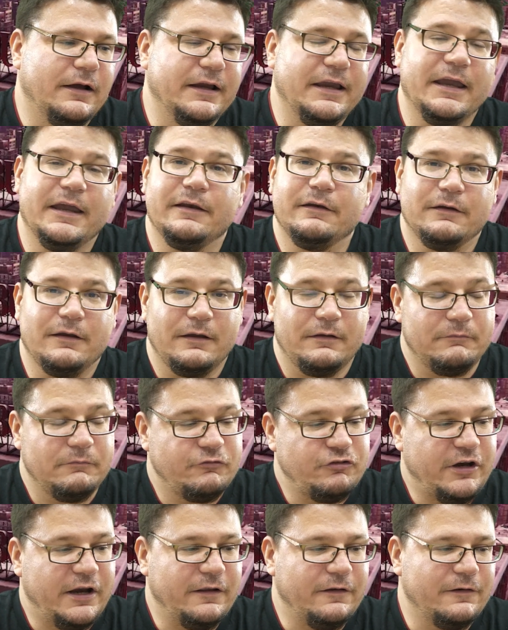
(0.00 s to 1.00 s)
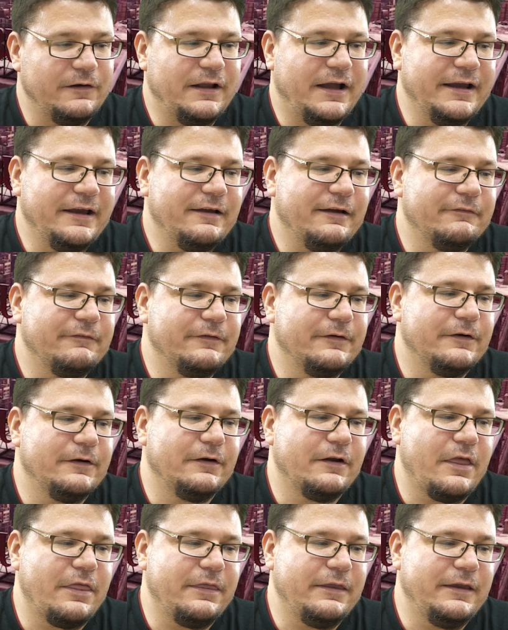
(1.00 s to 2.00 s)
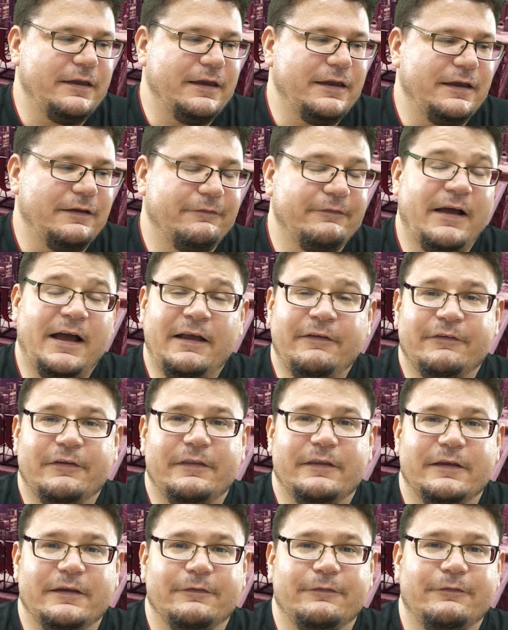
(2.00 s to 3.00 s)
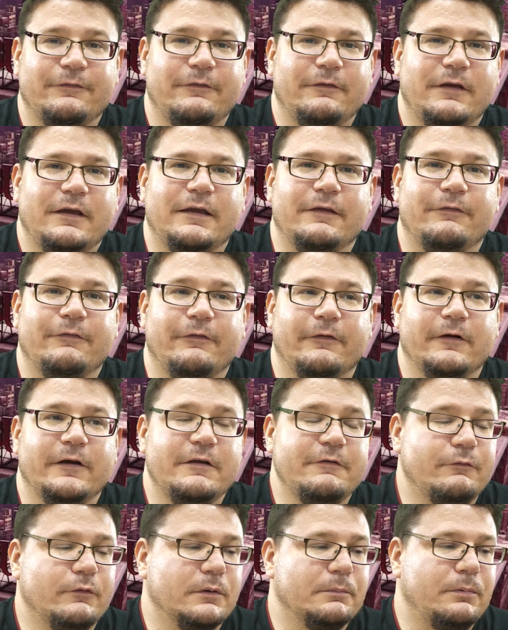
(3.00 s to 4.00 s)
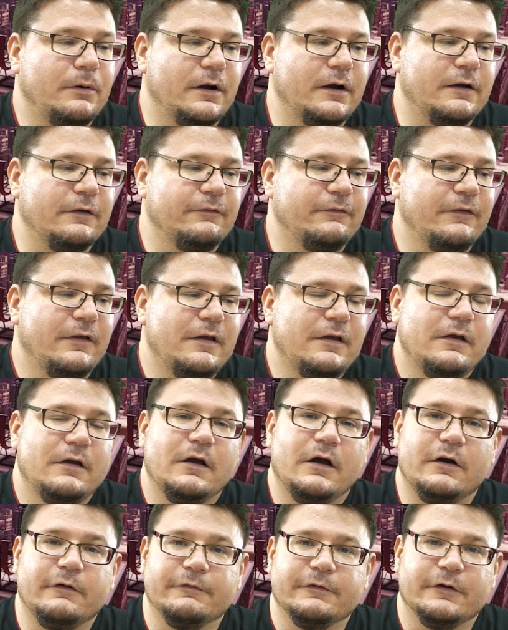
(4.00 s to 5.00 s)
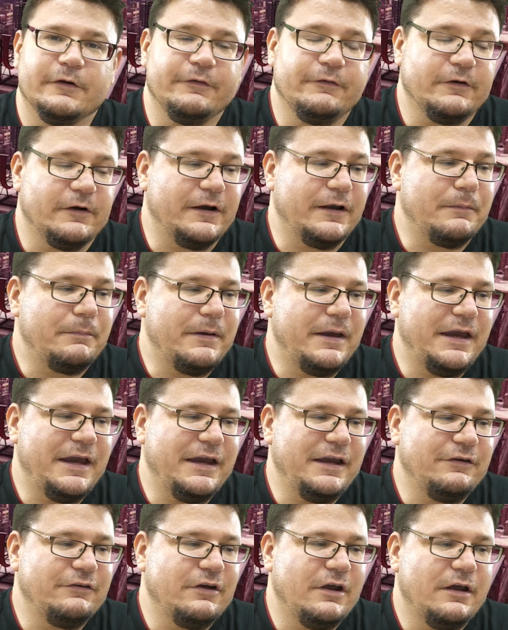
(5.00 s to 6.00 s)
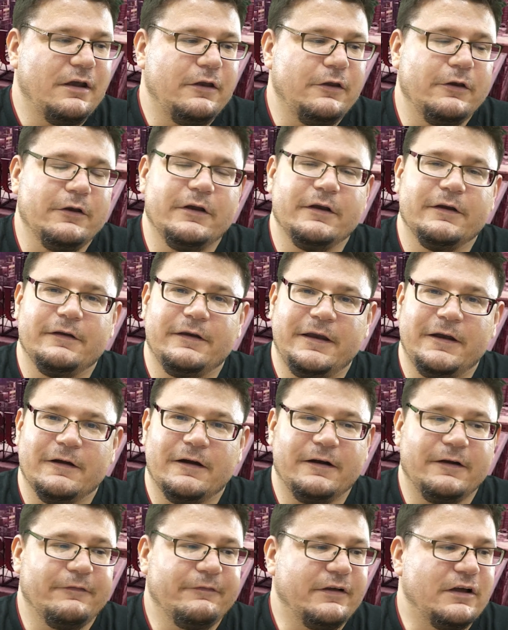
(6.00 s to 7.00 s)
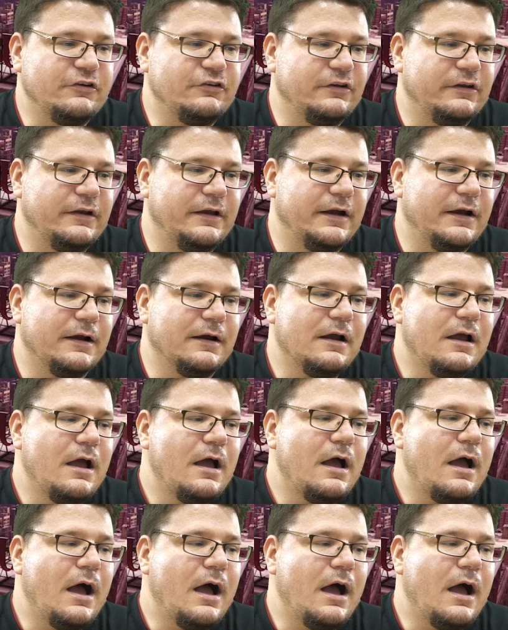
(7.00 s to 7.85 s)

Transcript: Again, Chandler and I covered the size of this. It's 34 parts over on Turning the Page. You can hear our discussion there.